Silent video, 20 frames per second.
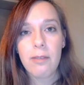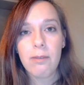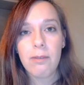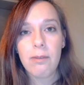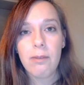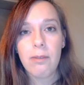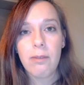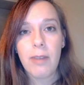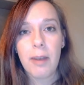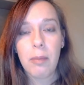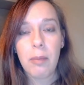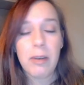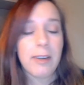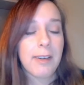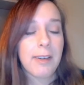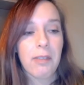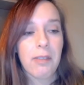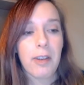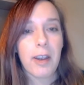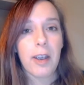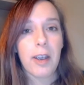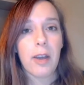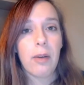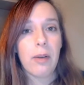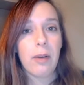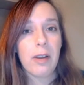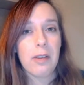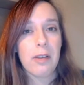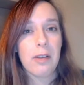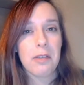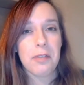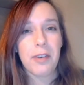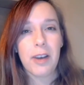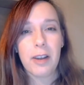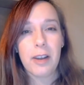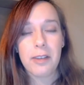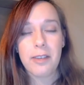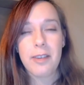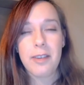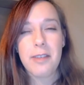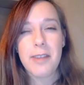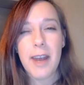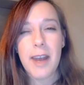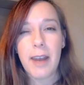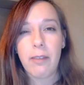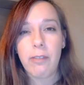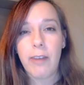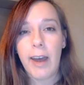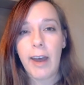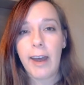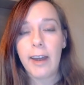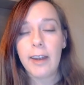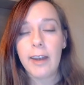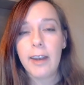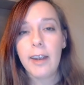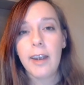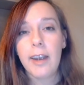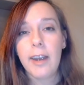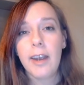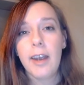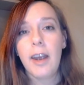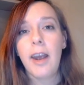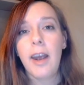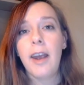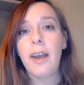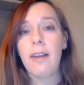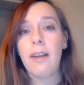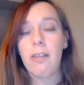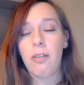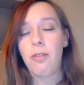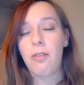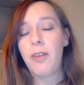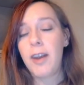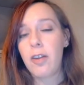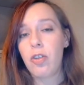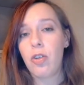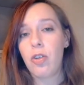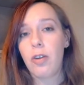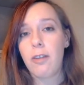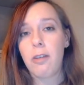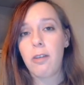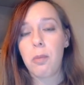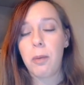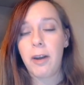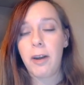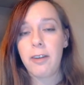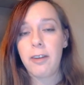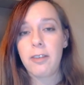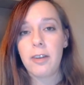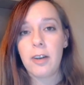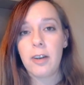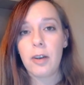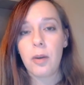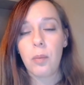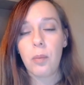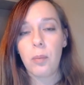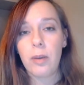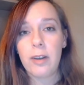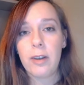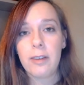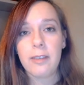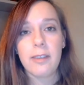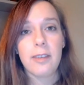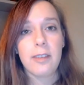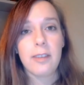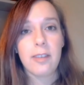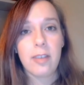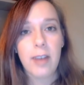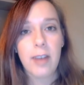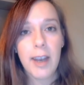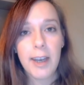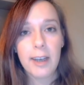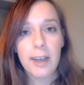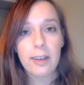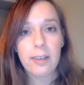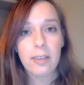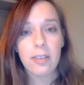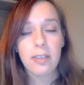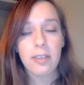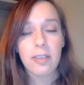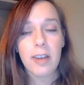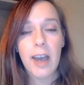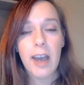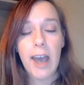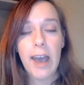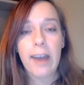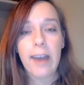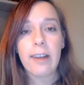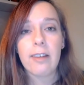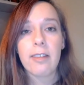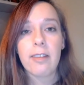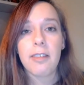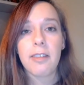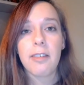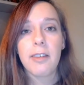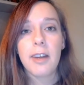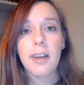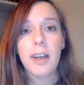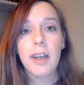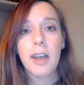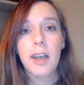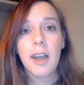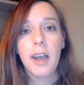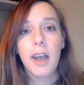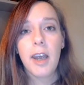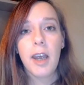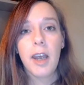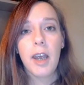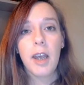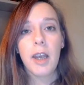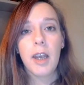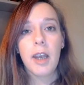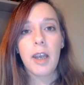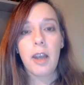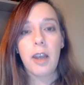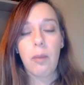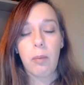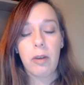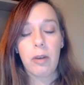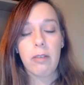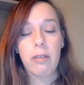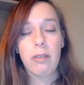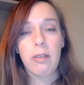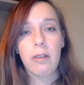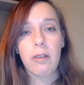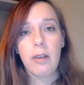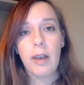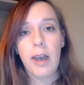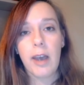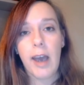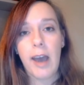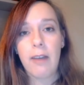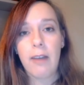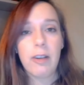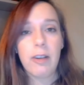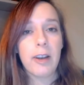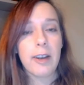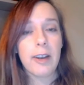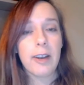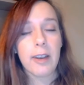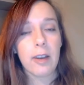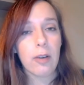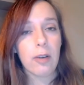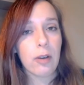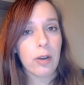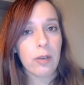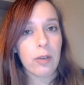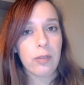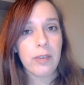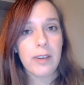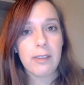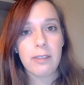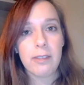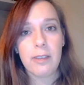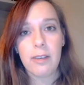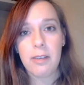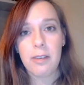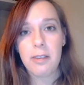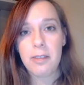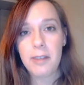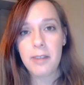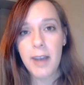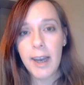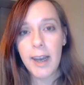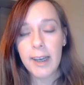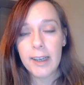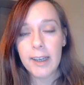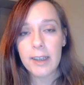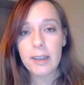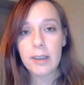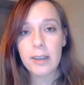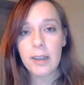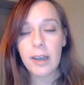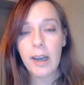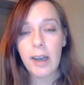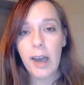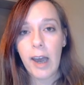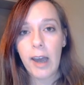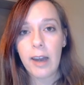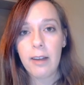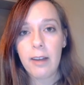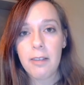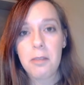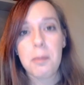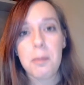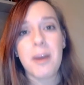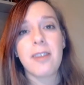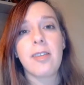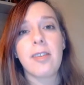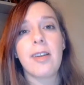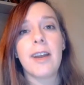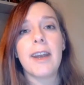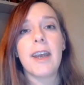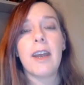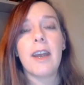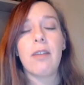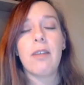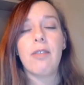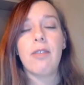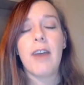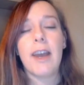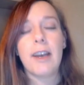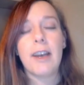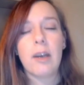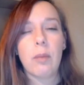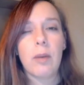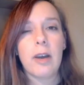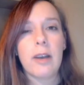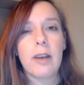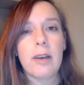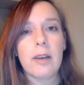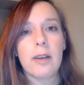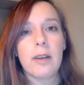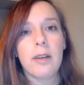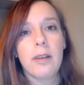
they would even go as far to say that his facial expression would change and he would have a look of disdain, especially if anyone